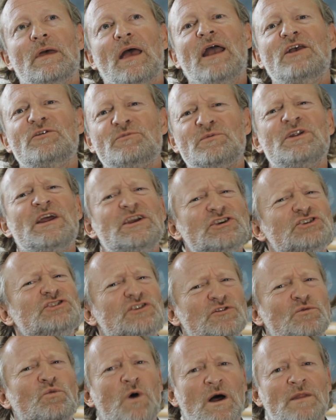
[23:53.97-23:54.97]

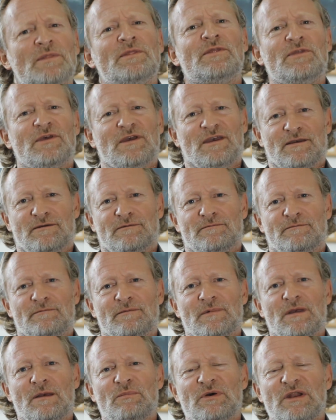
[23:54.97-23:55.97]
explanation is one thing.
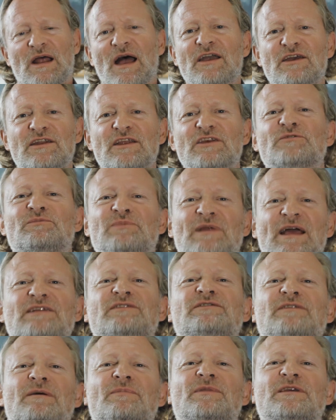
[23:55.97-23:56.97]
But I can
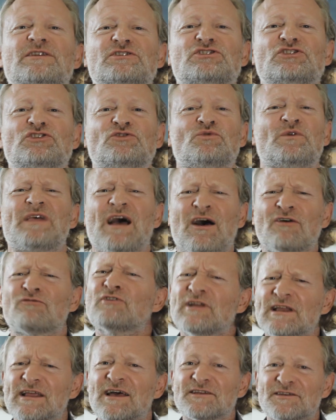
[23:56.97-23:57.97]
explain something to you without
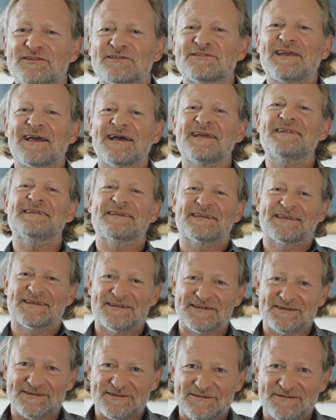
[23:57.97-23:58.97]
really understanding
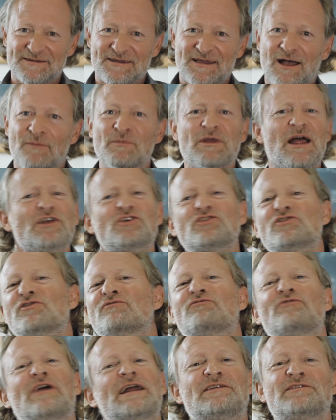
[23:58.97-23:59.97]
it. I mean, I could
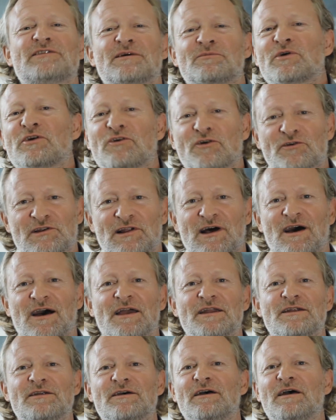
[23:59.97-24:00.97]
have read somewhere
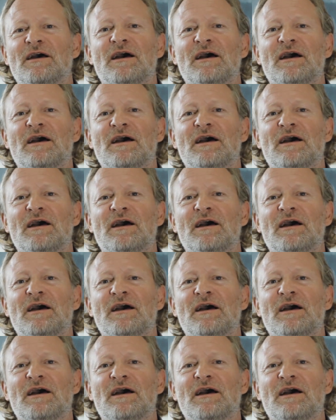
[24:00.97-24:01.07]
online